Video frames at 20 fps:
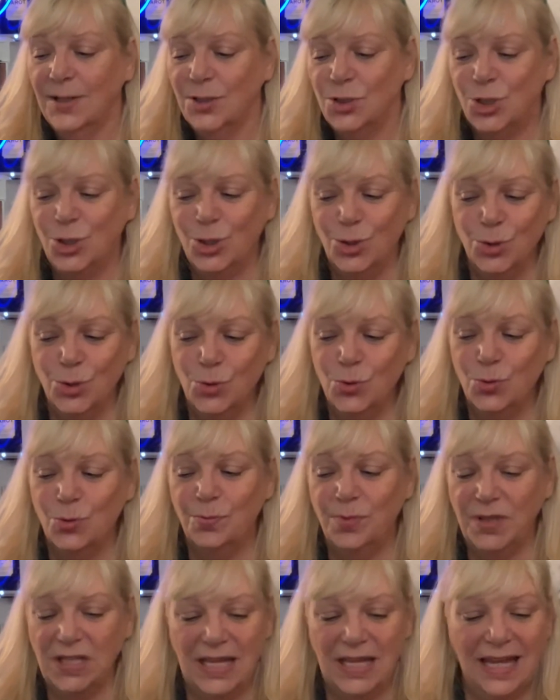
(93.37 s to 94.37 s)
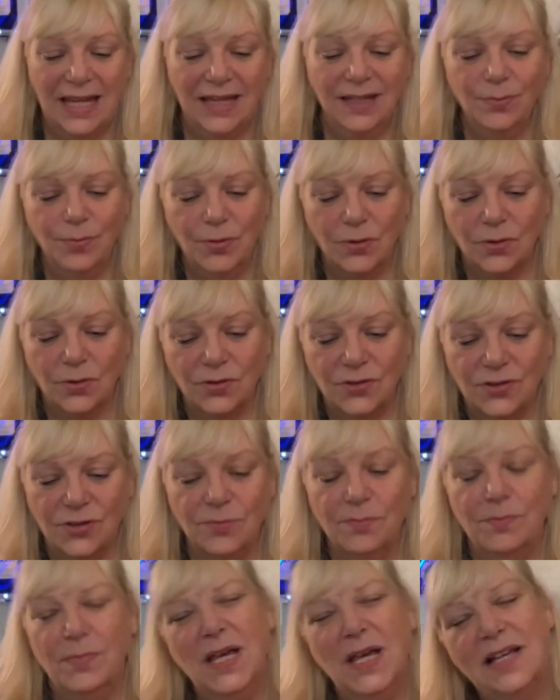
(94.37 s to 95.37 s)
to be able to
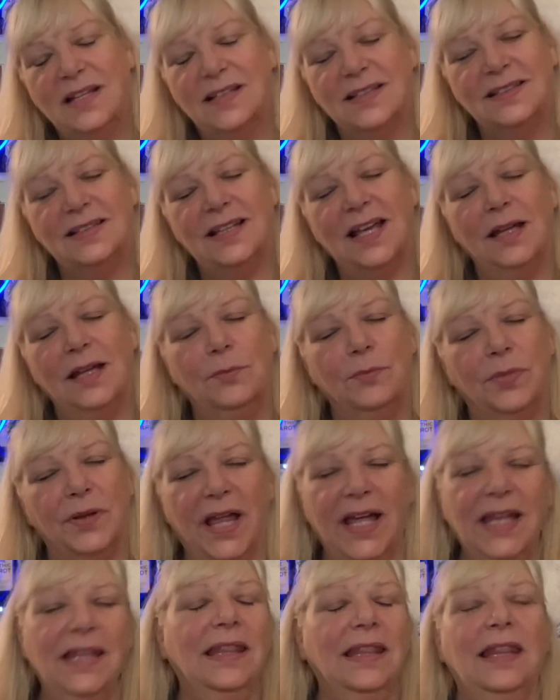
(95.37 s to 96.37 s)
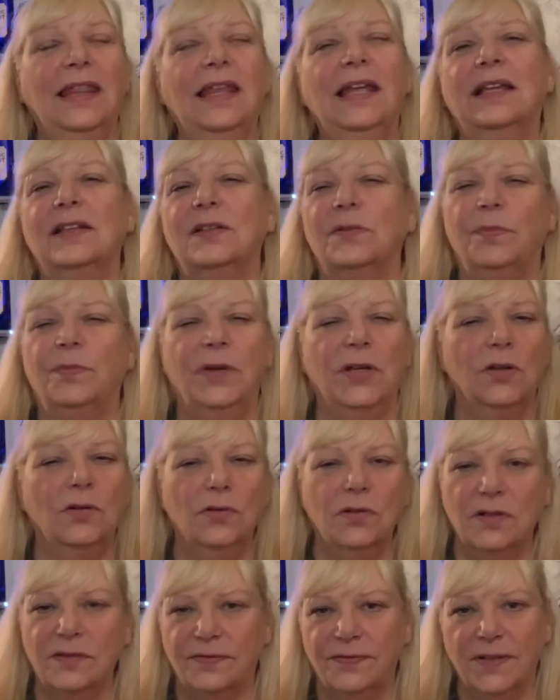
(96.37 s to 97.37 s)
mix and blend things
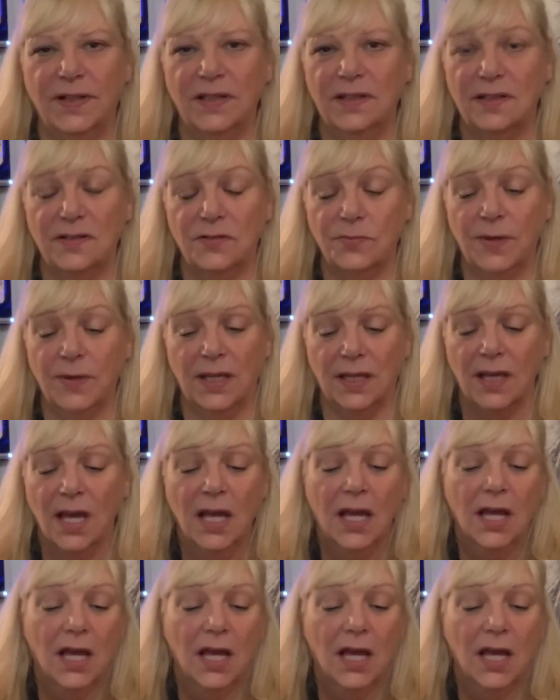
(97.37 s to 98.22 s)
beautifully this week.